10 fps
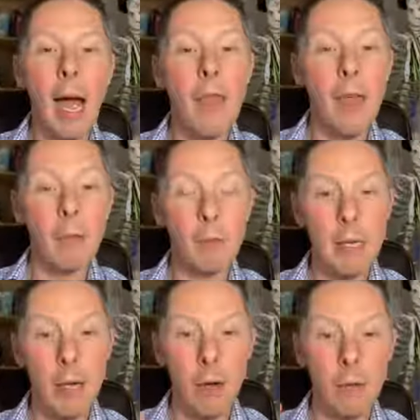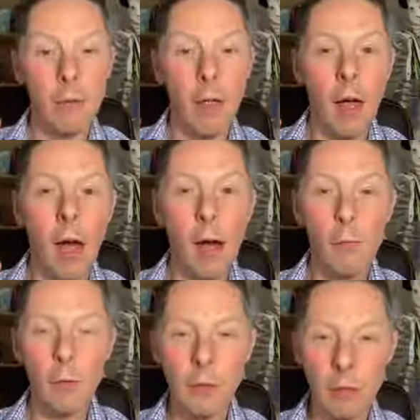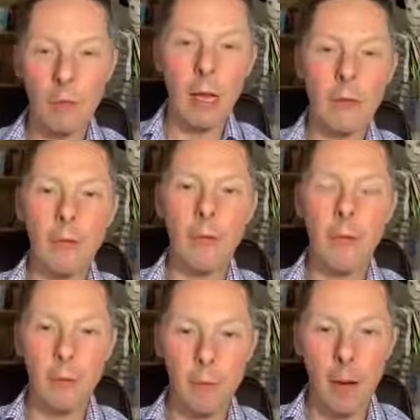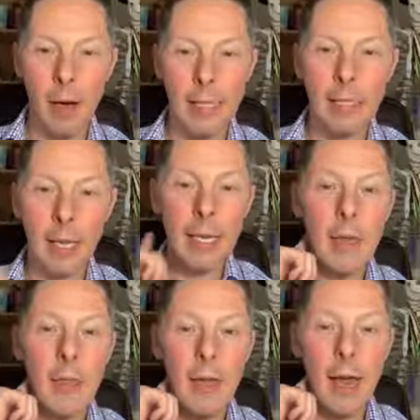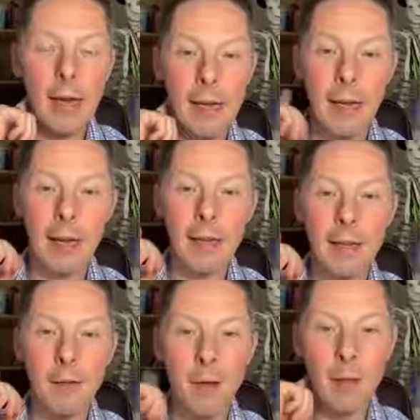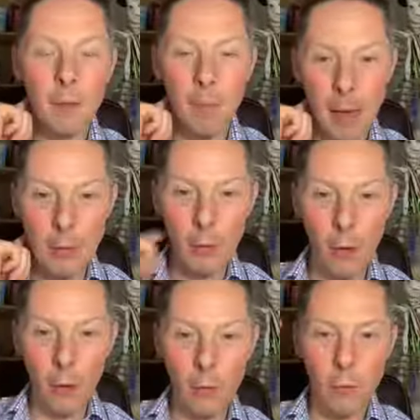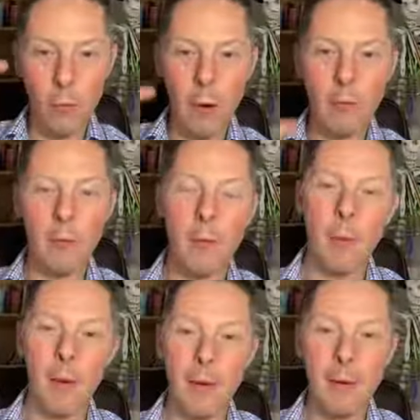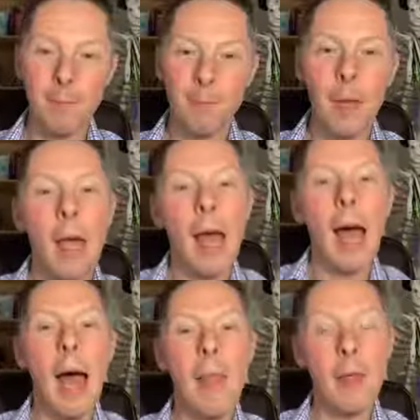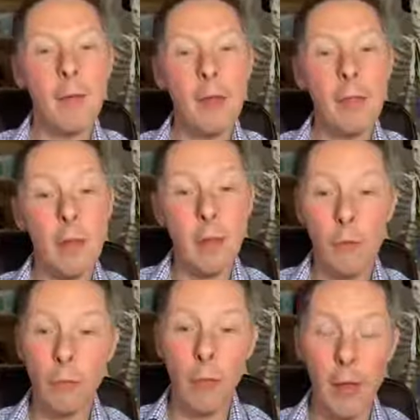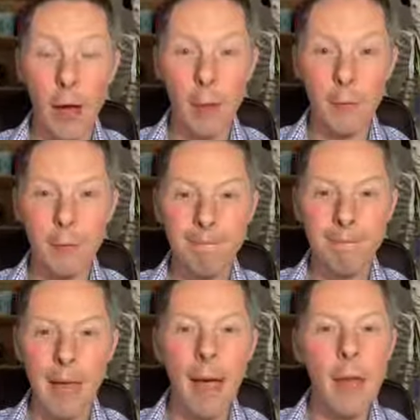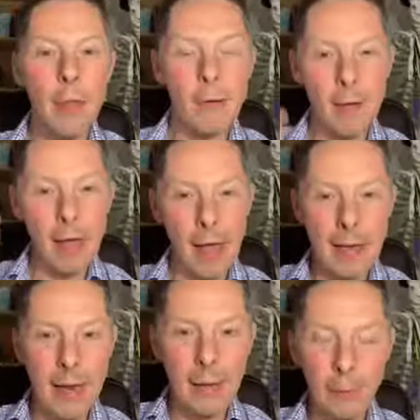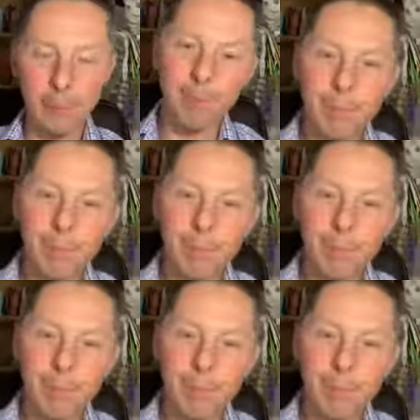And that's because arthritic changes in the spine, like in the neck, can affect the spinal cord to the rest of the body, and they affect the nerves to the arms, and they affect headaches.